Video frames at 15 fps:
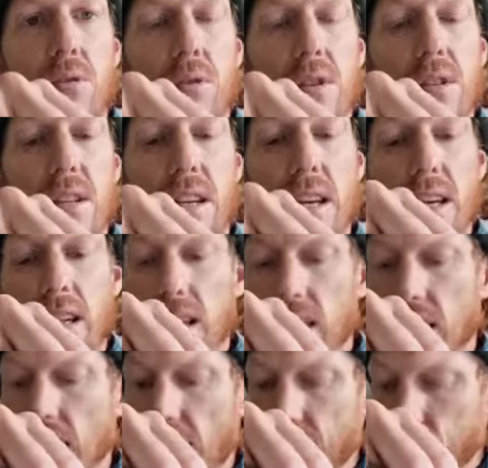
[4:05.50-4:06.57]
you can see,
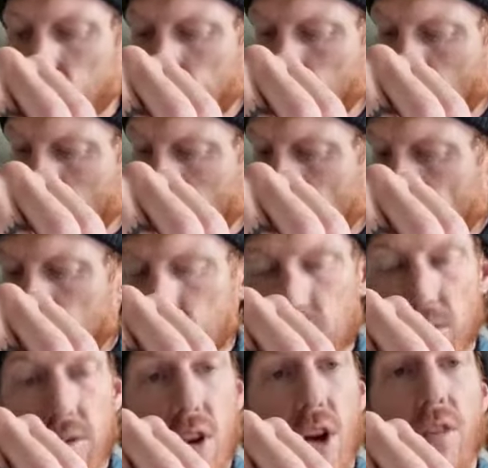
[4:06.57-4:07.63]
after 4 rounds
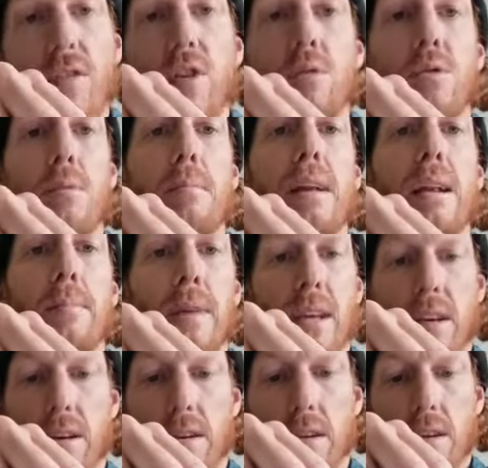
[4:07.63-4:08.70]
I've not even used a
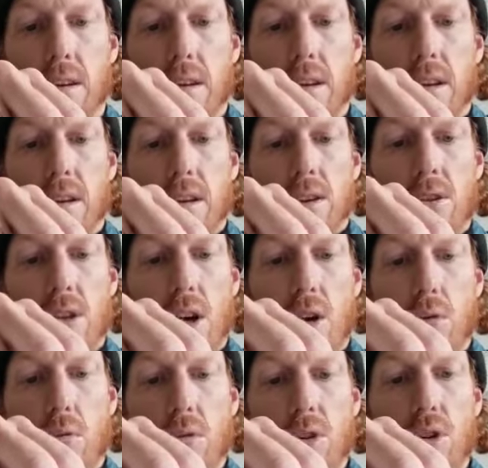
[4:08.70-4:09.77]
millimetre.
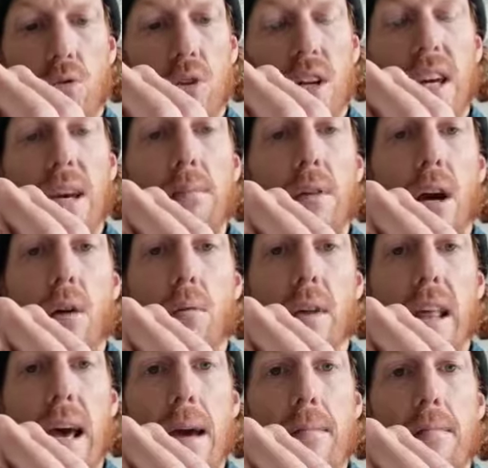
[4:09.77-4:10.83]
So you could keep going
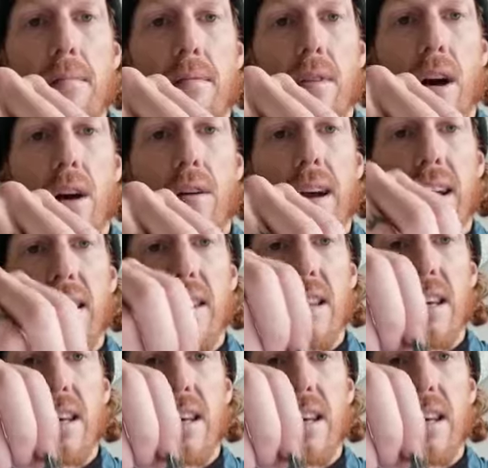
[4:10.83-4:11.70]
with them. I reckon